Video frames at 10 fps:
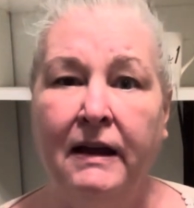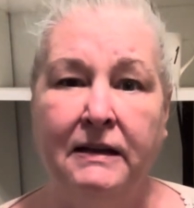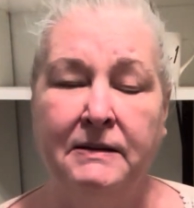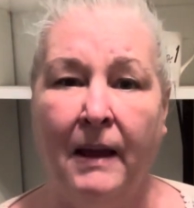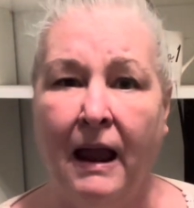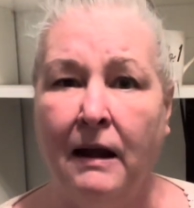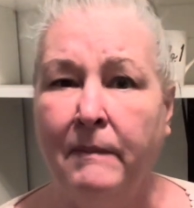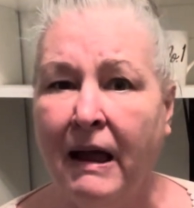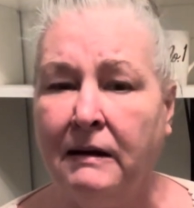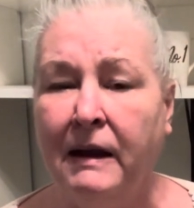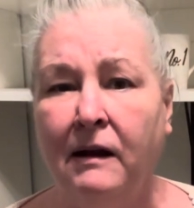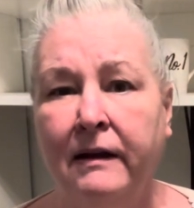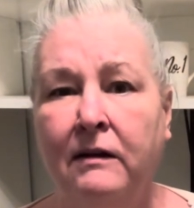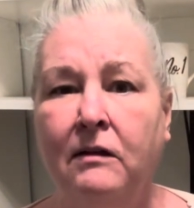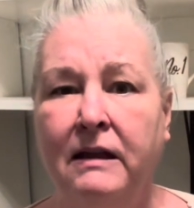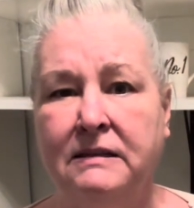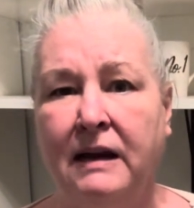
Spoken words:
It's an antibacterial, it's an